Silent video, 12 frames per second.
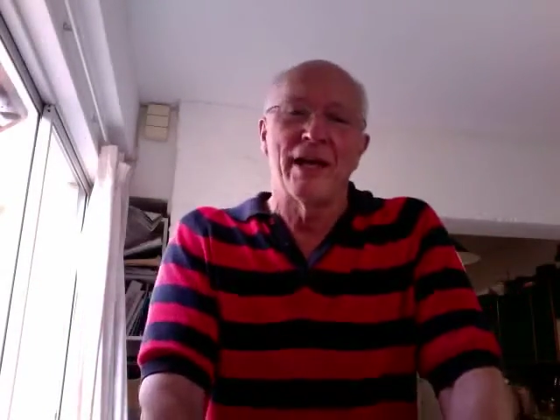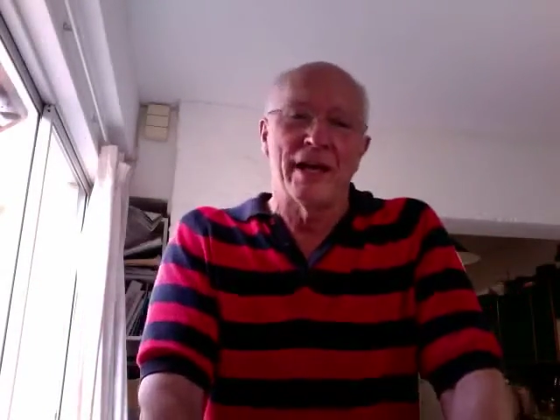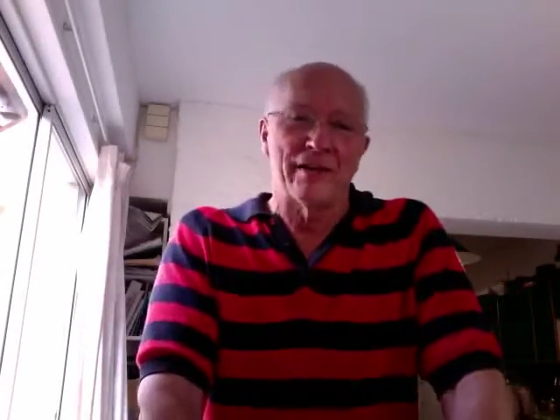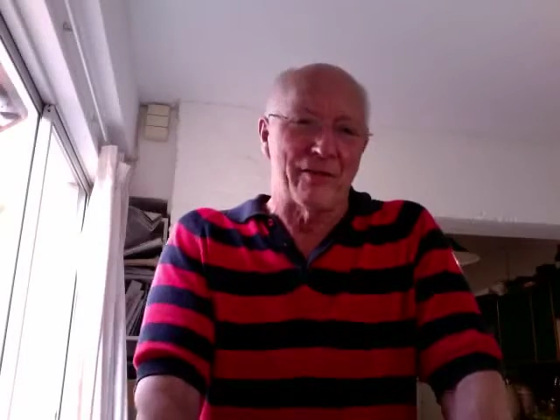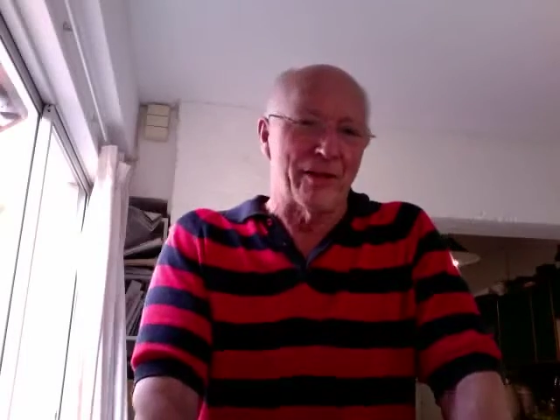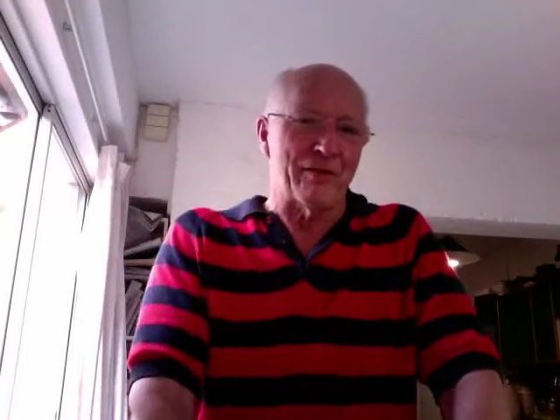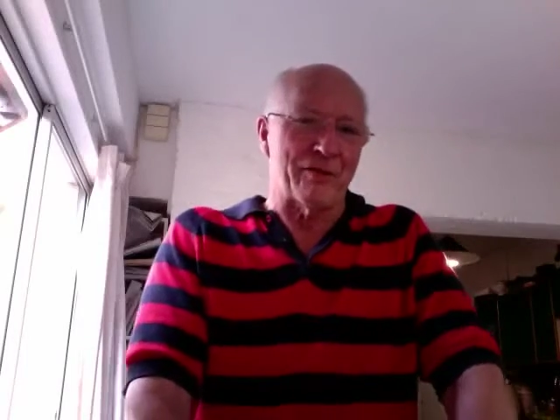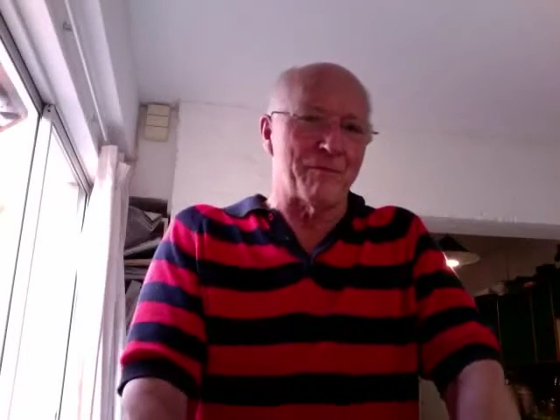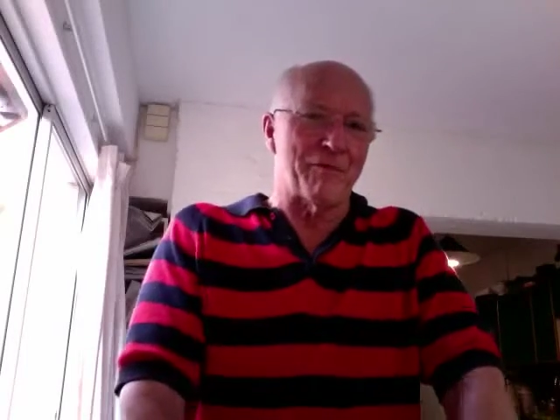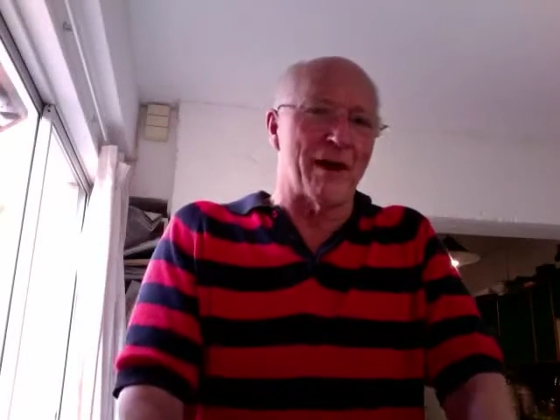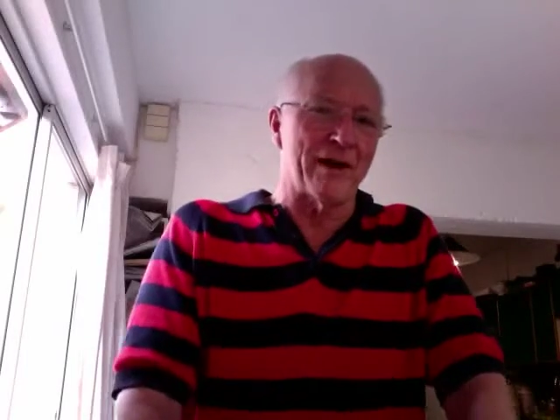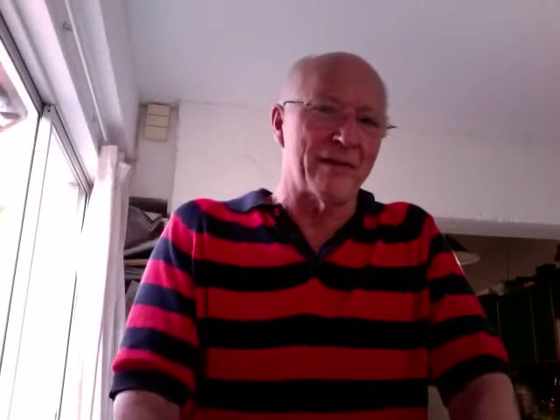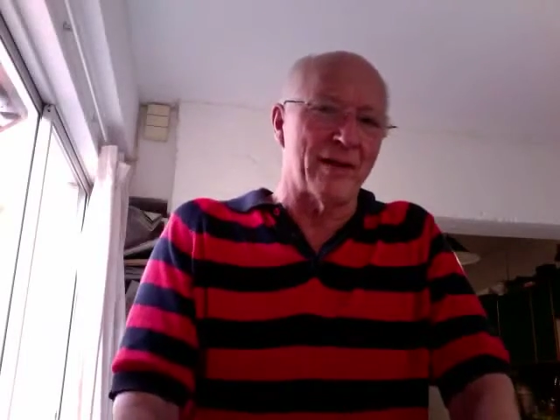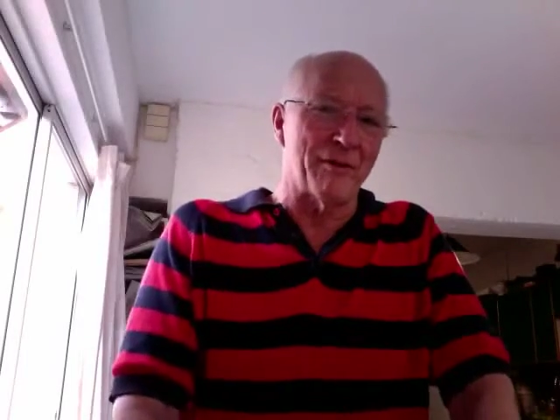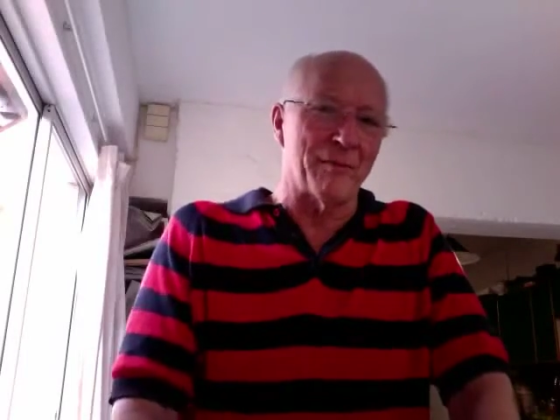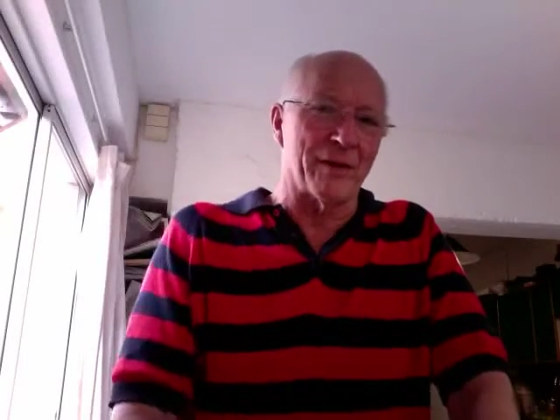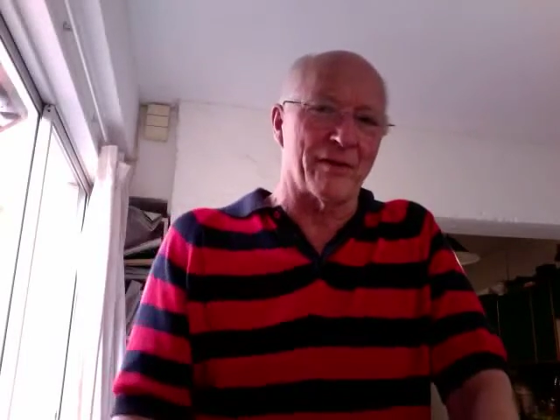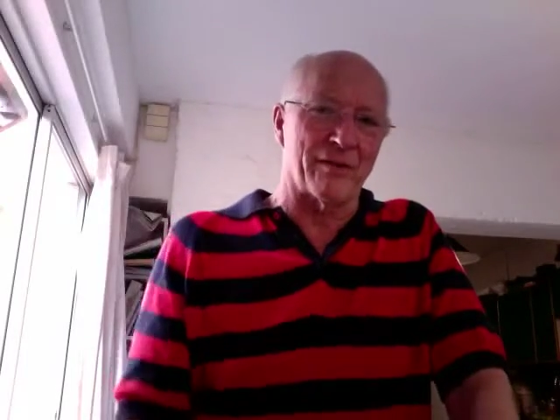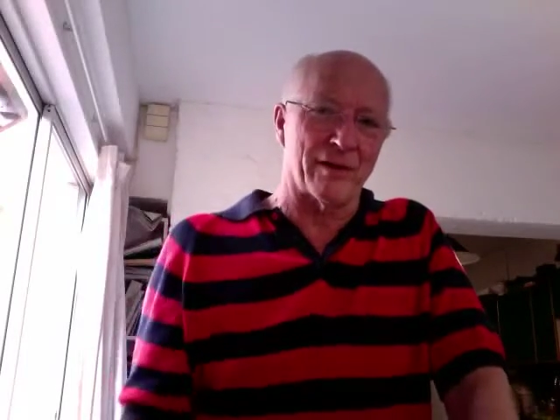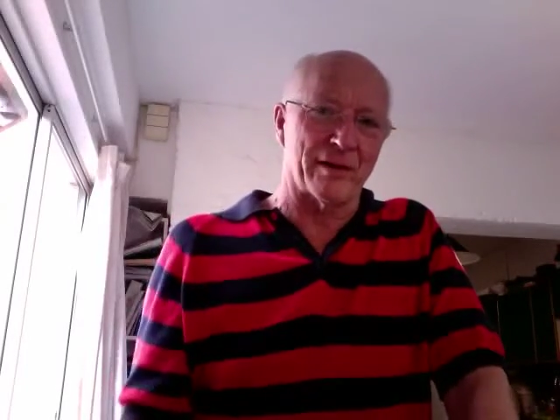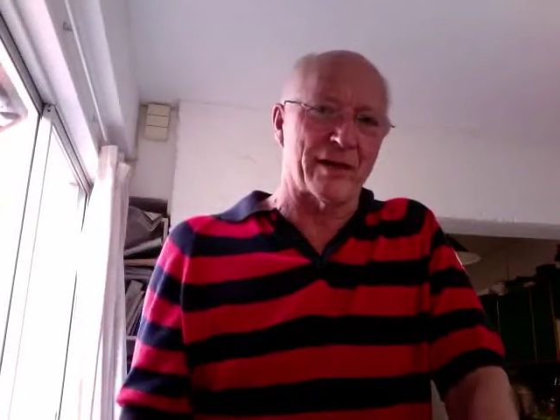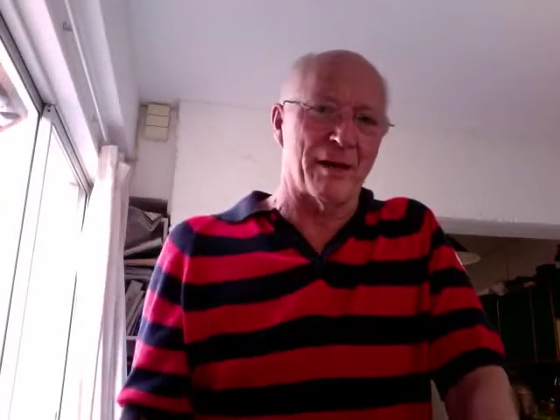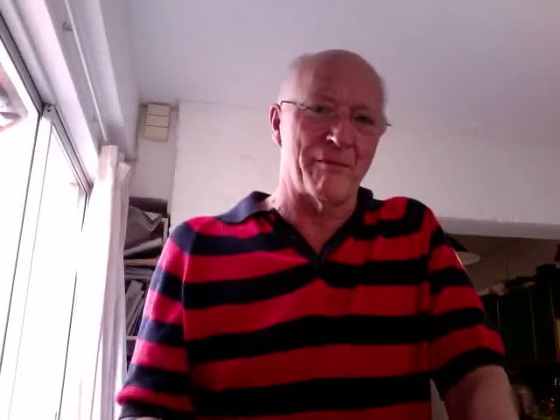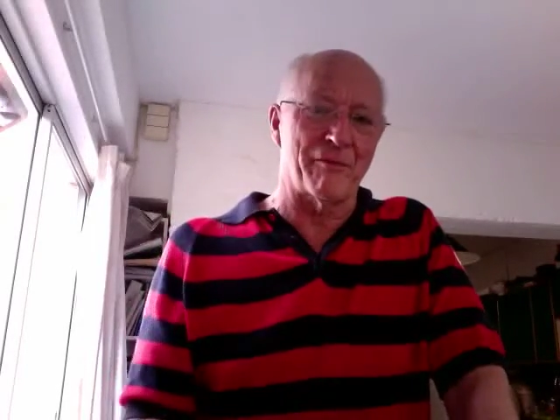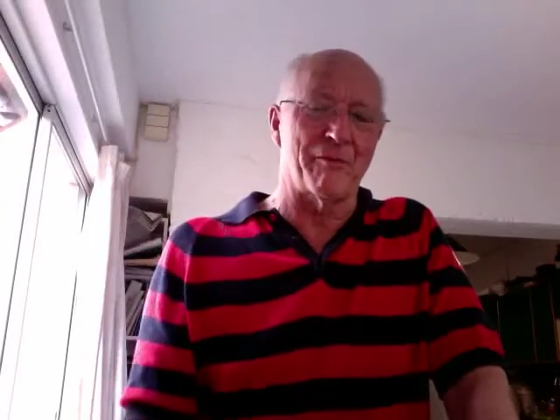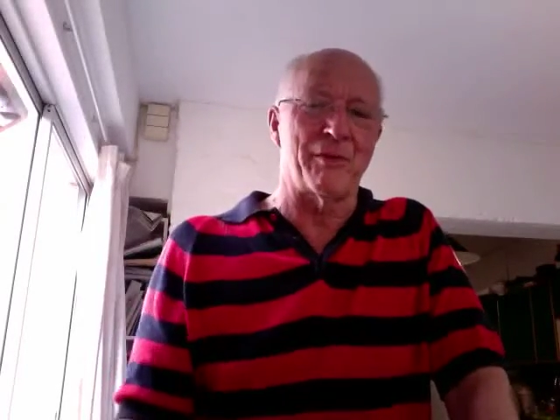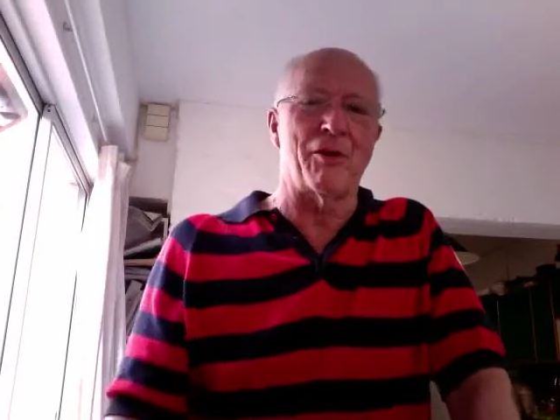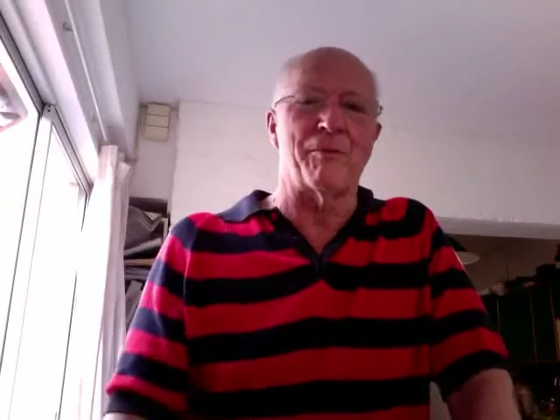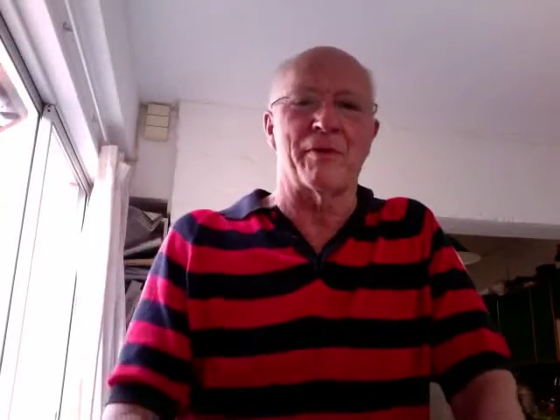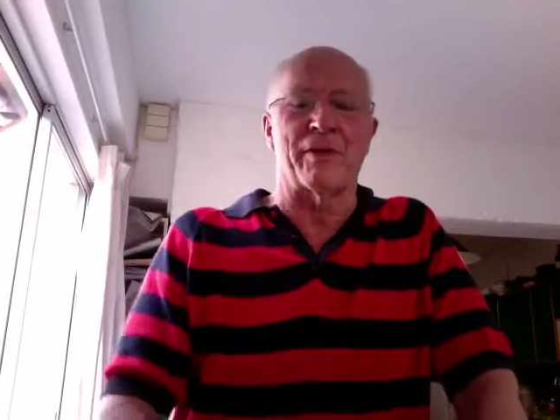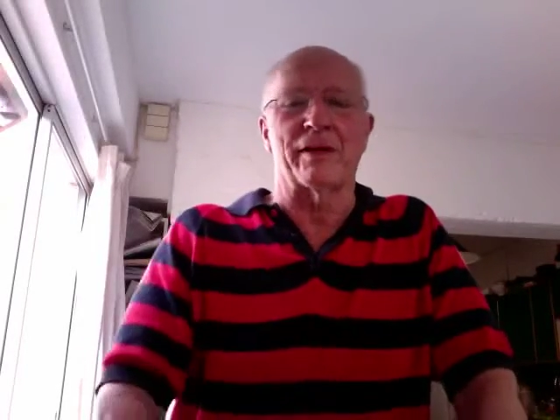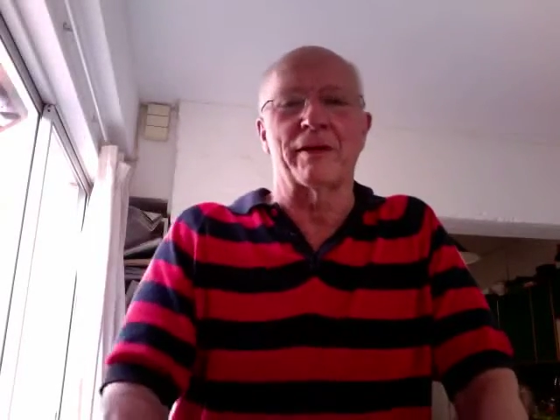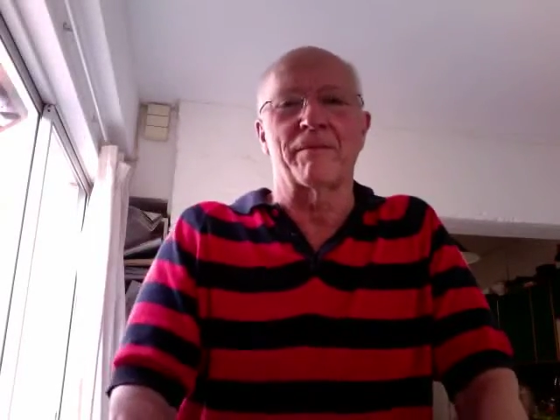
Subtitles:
It's these surprise elements that come from the opposite.